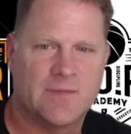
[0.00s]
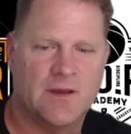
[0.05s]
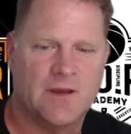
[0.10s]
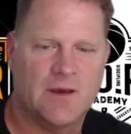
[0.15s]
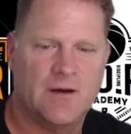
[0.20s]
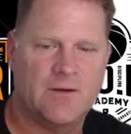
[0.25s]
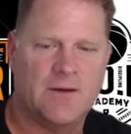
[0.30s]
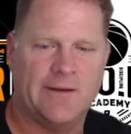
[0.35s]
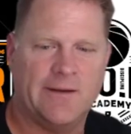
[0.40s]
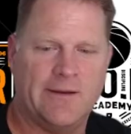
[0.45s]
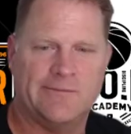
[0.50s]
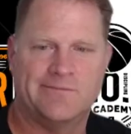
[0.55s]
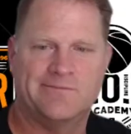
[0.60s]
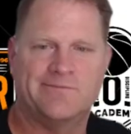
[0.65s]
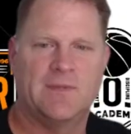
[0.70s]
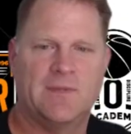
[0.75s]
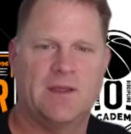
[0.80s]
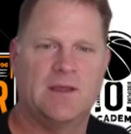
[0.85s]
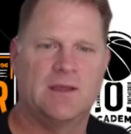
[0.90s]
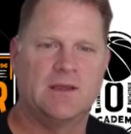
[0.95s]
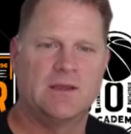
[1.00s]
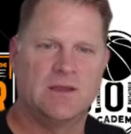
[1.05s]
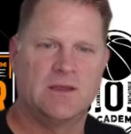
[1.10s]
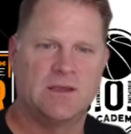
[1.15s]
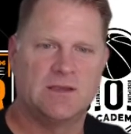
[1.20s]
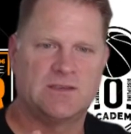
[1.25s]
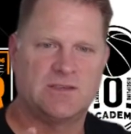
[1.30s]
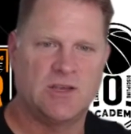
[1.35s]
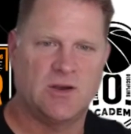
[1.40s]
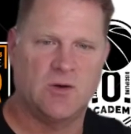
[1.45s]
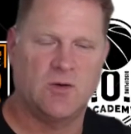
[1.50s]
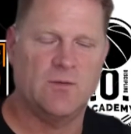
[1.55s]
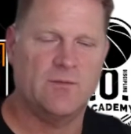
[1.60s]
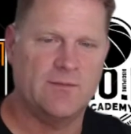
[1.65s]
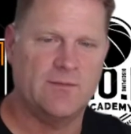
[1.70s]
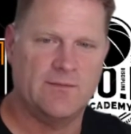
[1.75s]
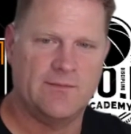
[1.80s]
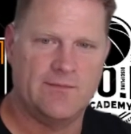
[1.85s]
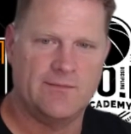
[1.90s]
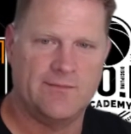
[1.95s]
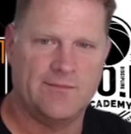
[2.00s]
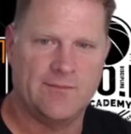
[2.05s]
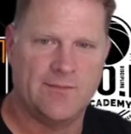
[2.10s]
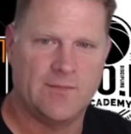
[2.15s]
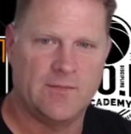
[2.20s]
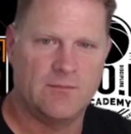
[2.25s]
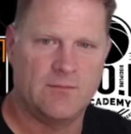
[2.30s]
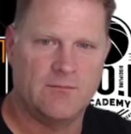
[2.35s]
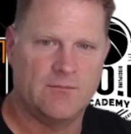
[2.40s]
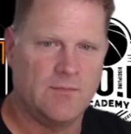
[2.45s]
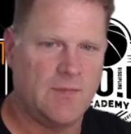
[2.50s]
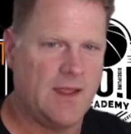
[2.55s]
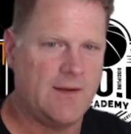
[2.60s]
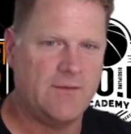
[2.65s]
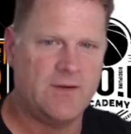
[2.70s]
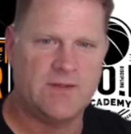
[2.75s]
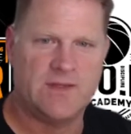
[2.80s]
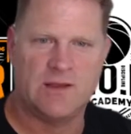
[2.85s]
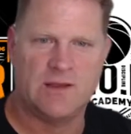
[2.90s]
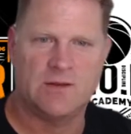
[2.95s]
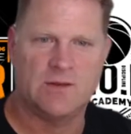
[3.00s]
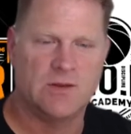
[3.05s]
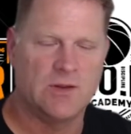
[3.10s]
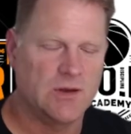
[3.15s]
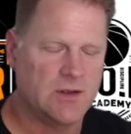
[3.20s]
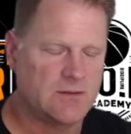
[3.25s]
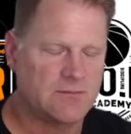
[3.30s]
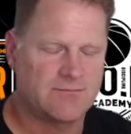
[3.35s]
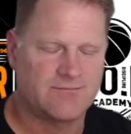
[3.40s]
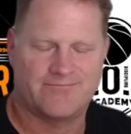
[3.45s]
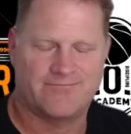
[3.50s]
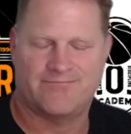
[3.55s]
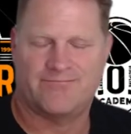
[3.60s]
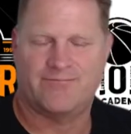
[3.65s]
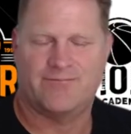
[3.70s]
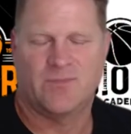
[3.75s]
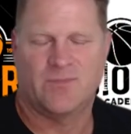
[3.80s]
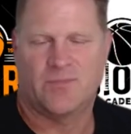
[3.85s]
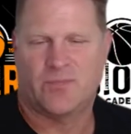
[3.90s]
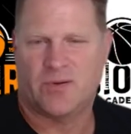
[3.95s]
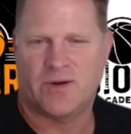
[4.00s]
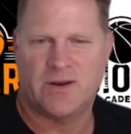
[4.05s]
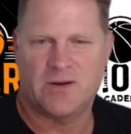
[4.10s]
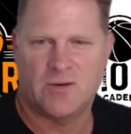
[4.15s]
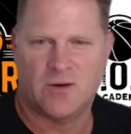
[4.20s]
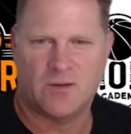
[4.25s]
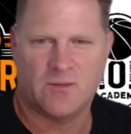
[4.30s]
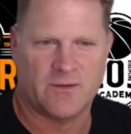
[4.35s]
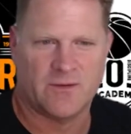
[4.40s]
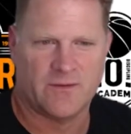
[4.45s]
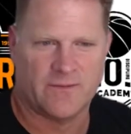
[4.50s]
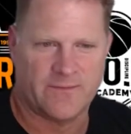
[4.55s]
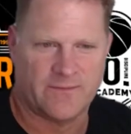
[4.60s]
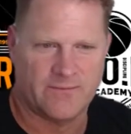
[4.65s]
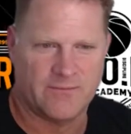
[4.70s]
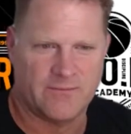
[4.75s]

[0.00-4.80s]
Okay, so everything looked pretty normal.